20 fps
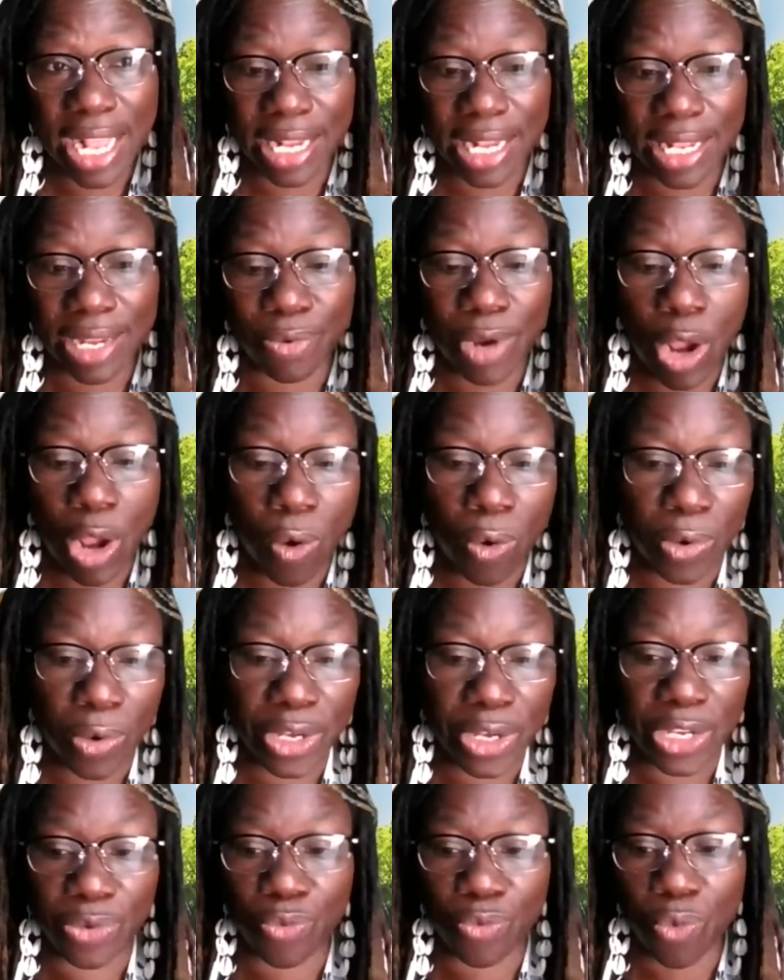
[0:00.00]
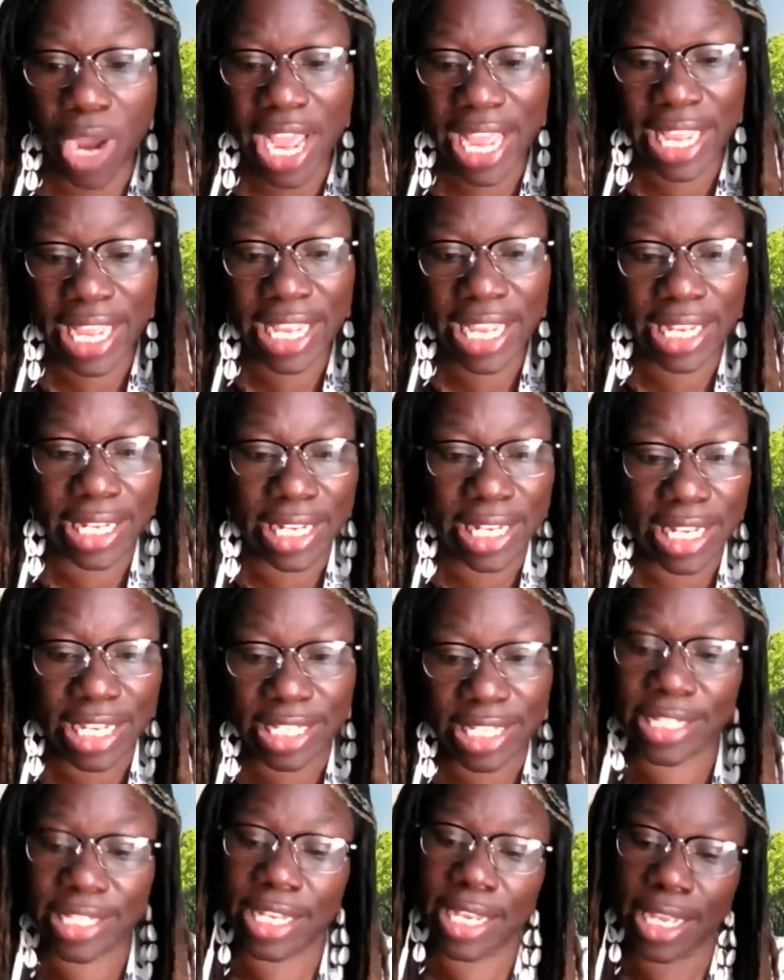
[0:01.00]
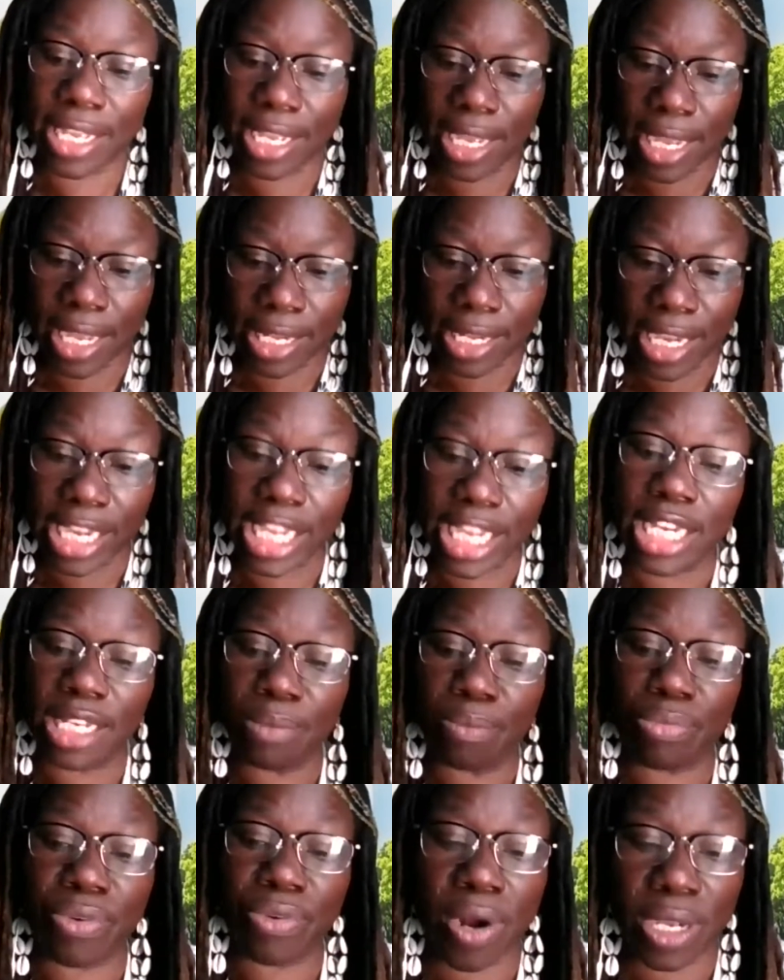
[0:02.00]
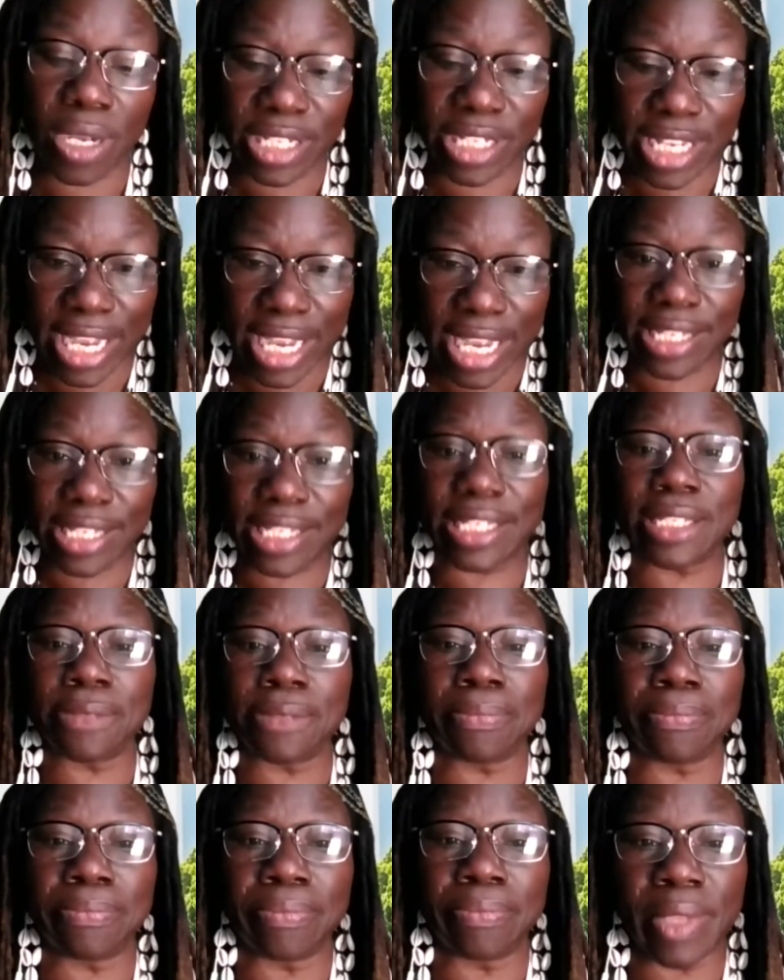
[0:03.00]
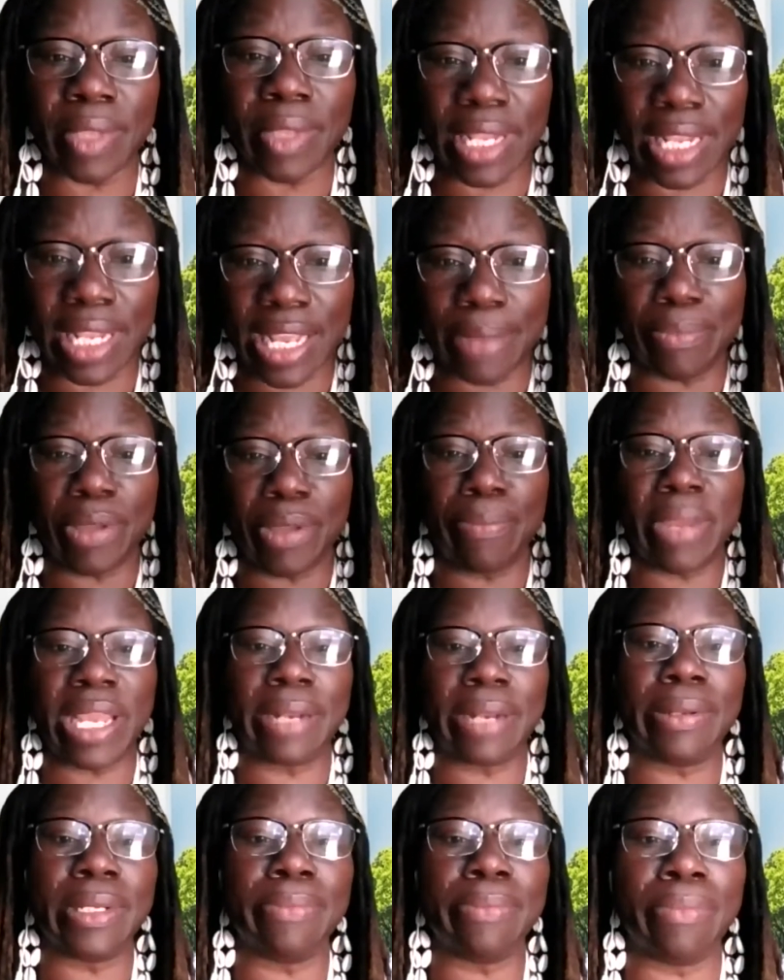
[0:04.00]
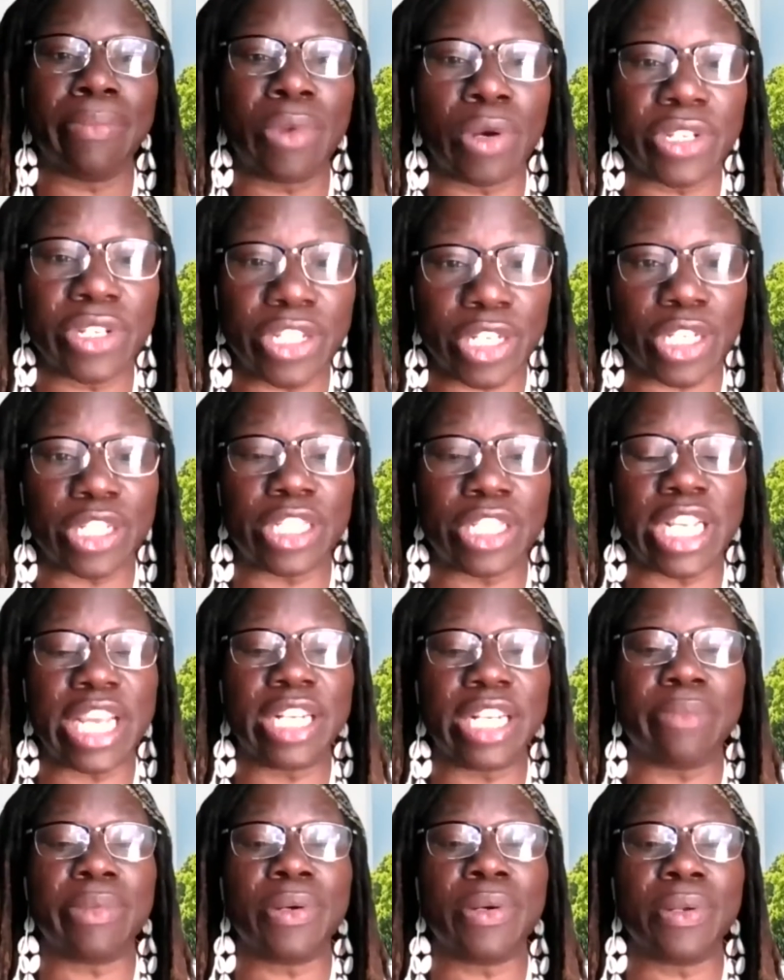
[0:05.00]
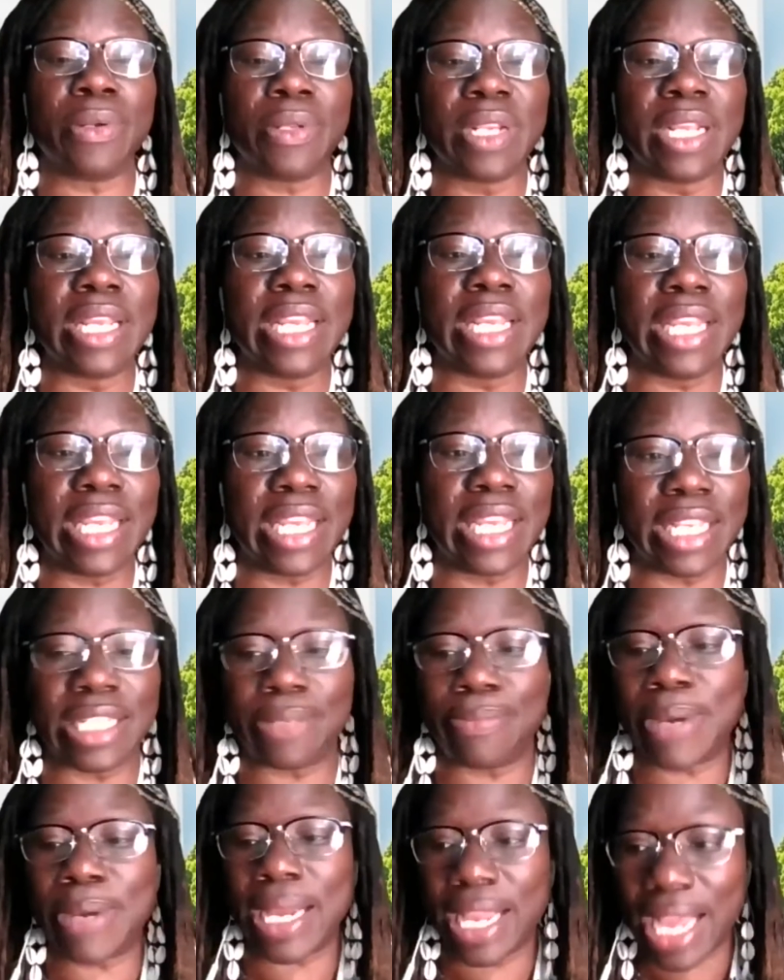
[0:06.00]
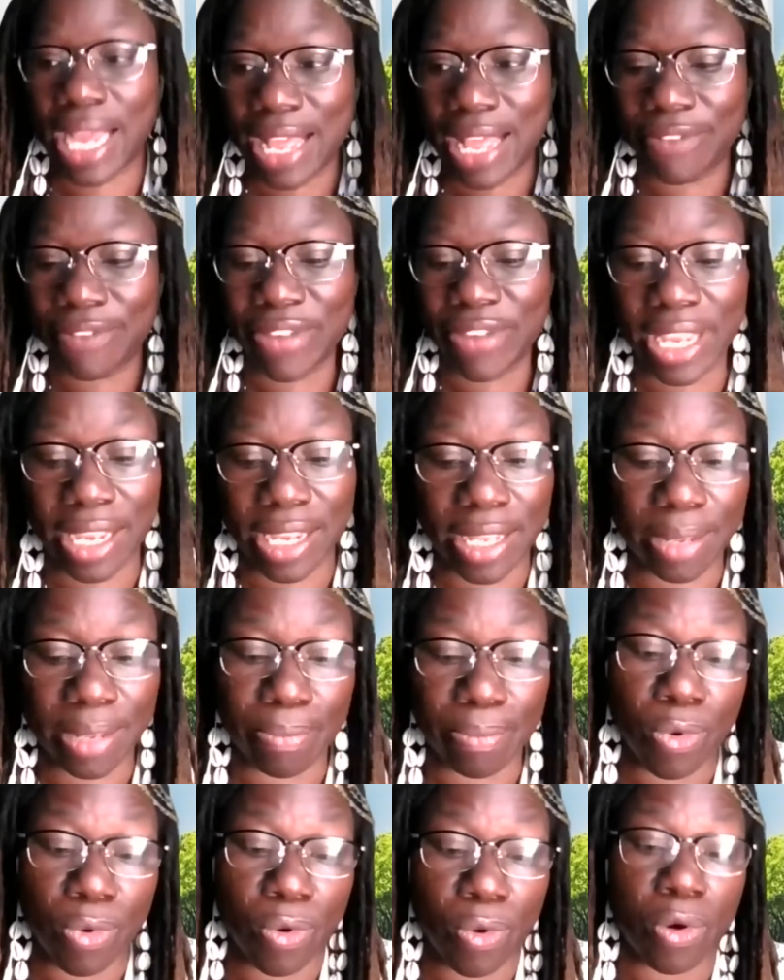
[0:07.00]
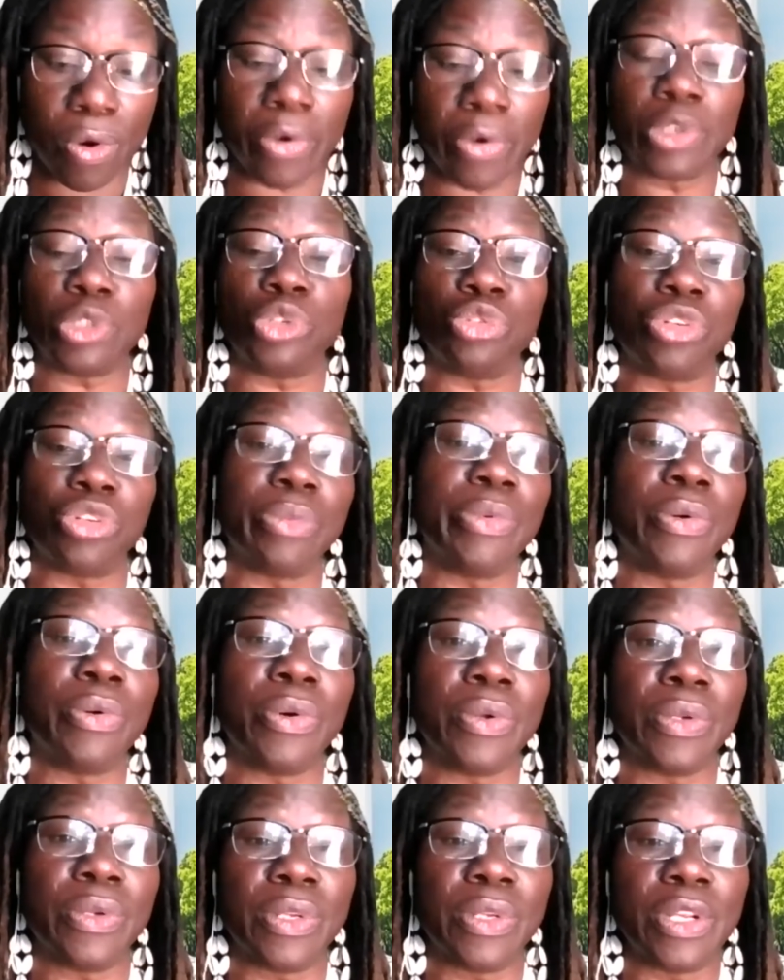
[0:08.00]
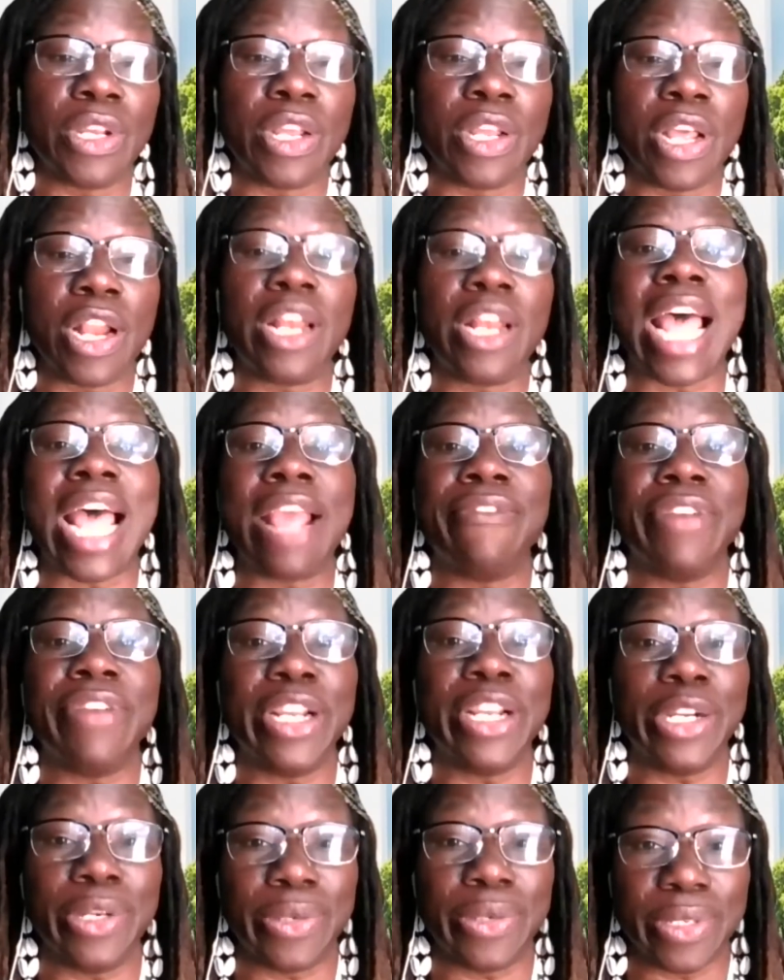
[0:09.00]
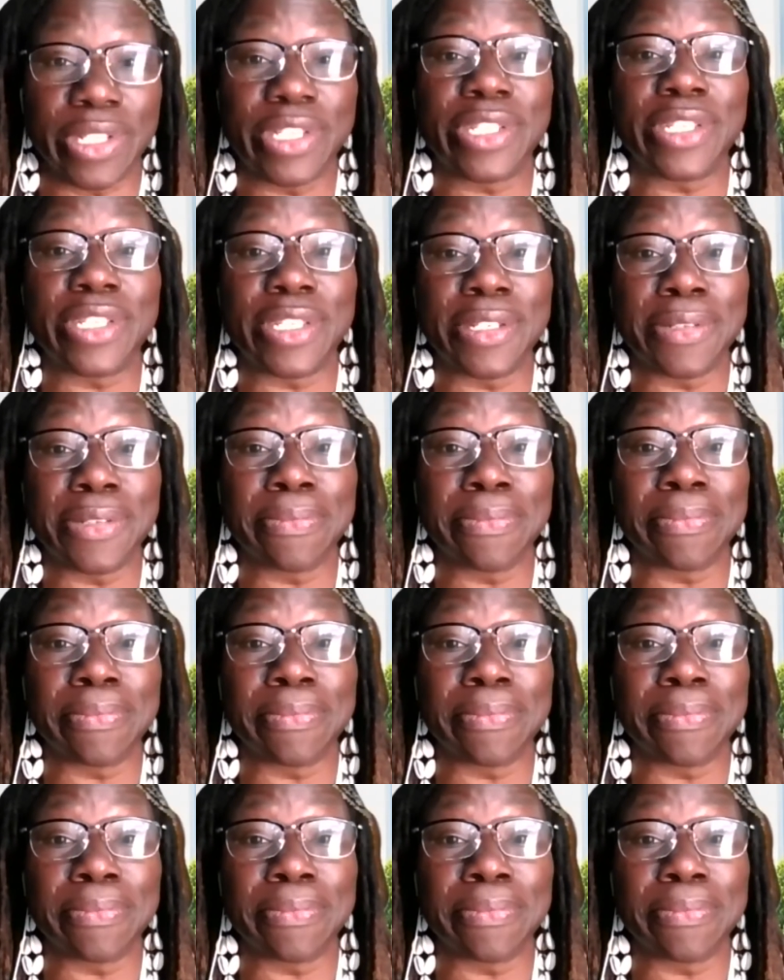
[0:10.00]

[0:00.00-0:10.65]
The only way the healing process can be made more sustainable is by having more durable livelihoods